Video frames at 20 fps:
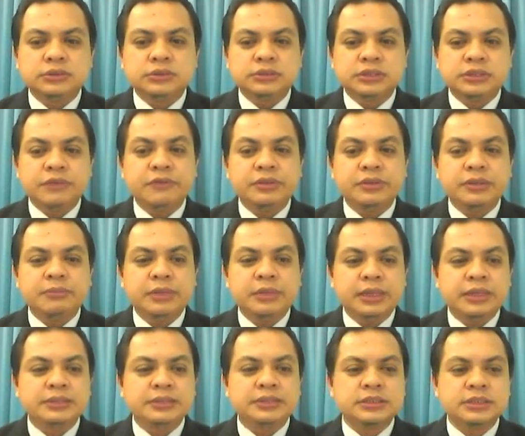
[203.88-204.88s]
70
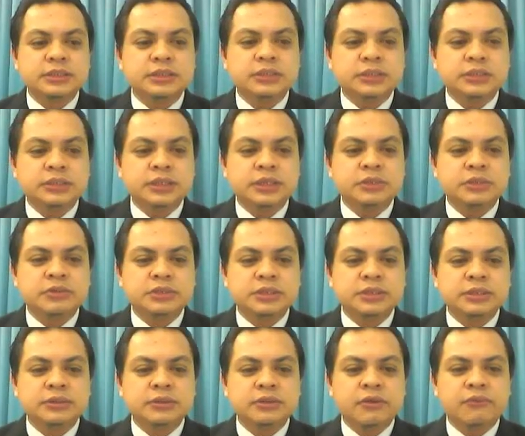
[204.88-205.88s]
million internet
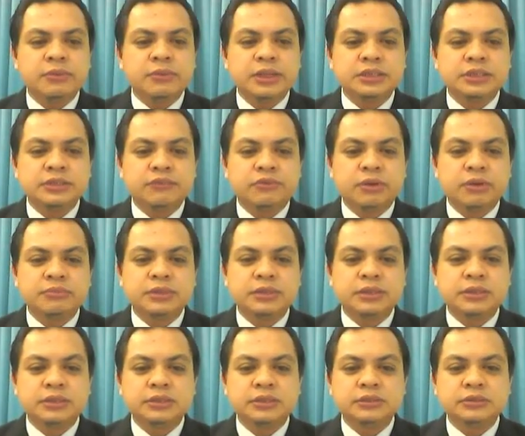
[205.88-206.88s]
users of Malaysia from
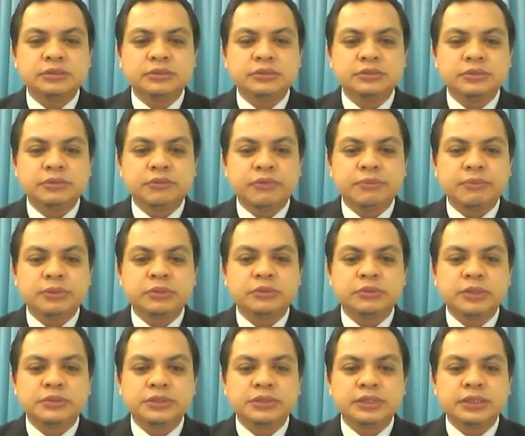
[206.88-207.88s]
the November
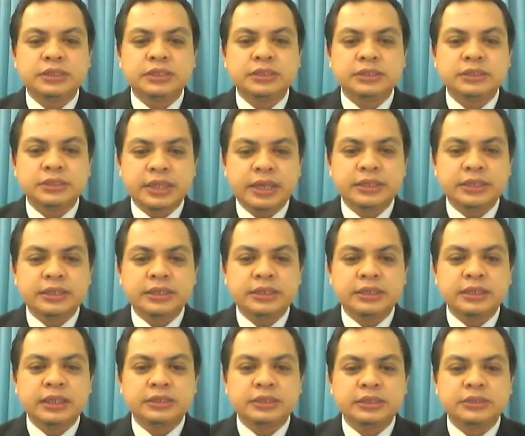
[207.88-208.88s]
2010
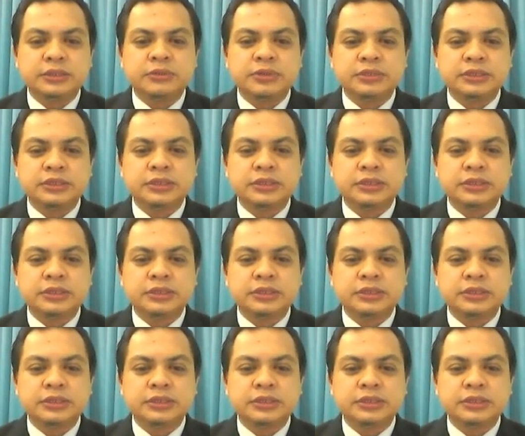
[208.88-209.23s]
until